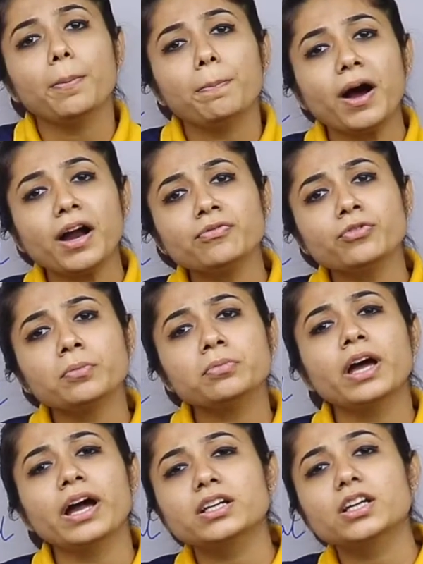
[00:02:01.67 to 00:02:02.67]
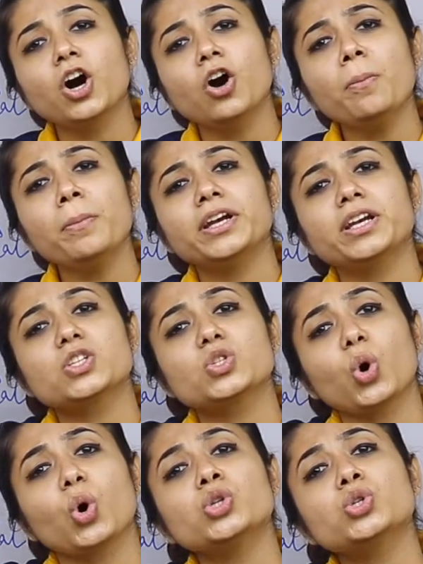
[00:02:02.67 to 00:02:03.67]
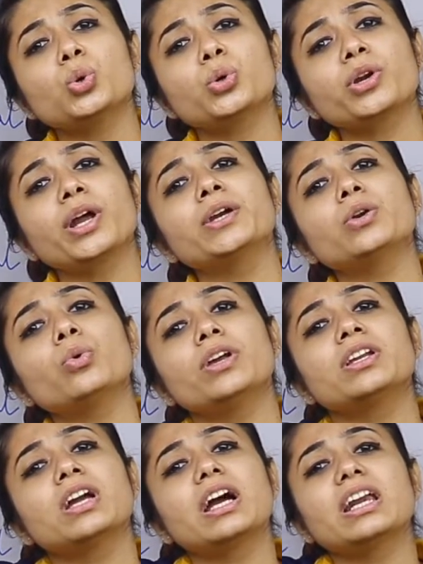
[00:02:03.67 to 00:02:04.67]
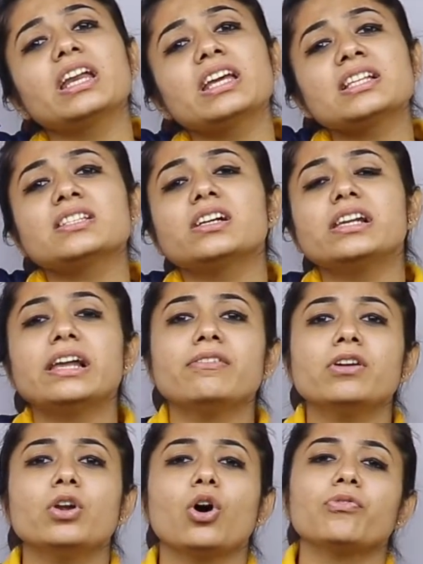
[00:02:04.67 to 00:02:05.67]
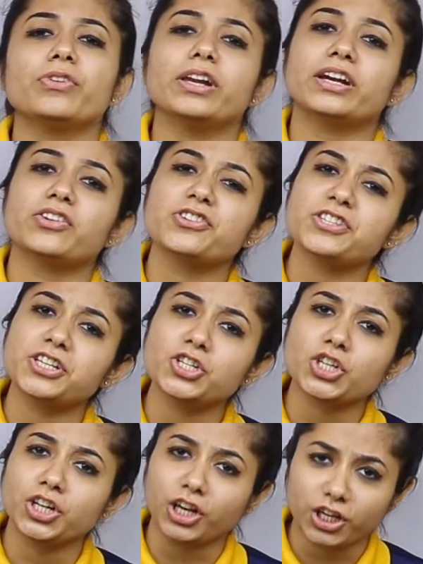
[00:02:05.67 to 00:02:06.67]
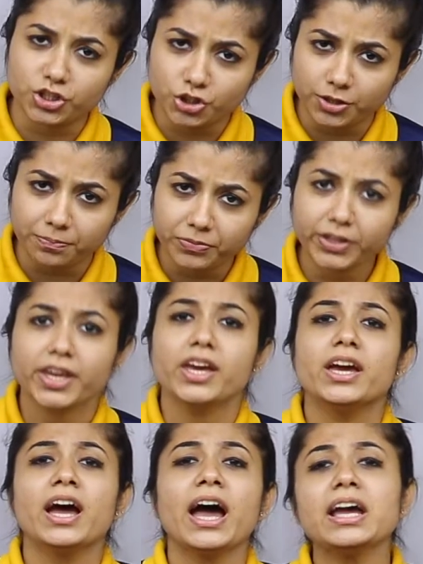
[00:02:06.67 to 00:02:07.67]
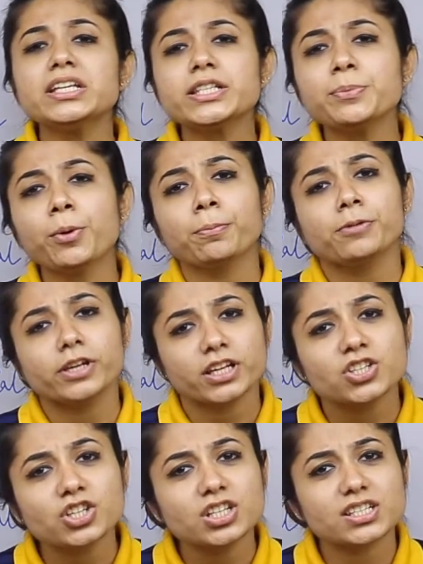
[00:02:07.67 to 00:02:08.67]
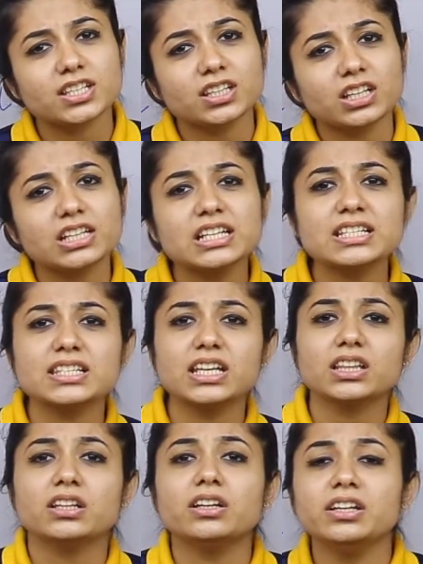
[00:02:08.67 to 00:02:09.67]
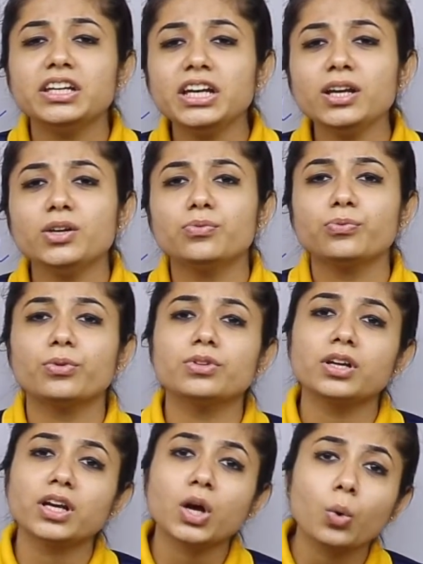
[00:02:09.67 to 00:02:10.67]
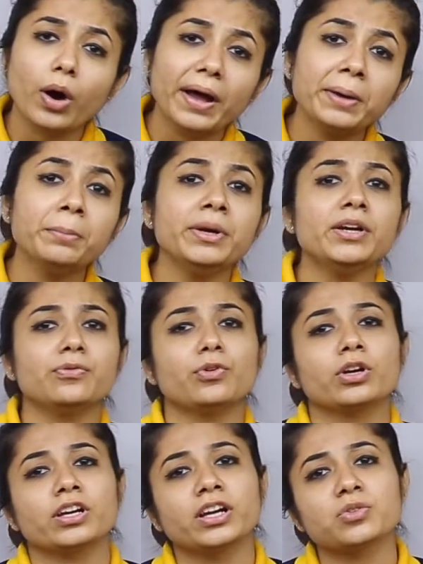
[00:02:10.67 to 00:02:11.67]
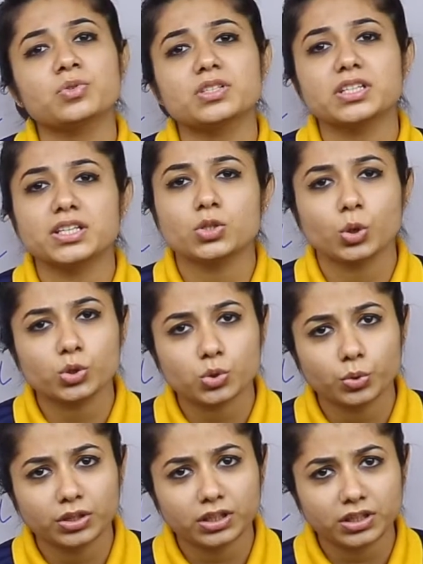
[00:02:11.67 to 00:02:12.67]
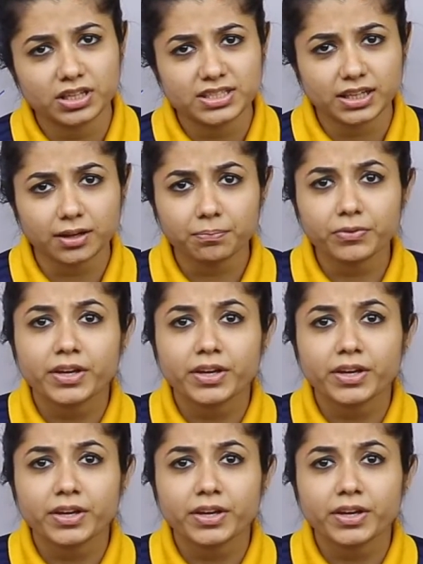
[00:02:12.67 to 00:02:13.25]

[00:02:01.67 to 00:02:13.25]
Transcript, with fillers: Apart from that, government is also trying to increase the level of electricity generation. As the population is increasing, the need for the requirement for electricity is also increasing.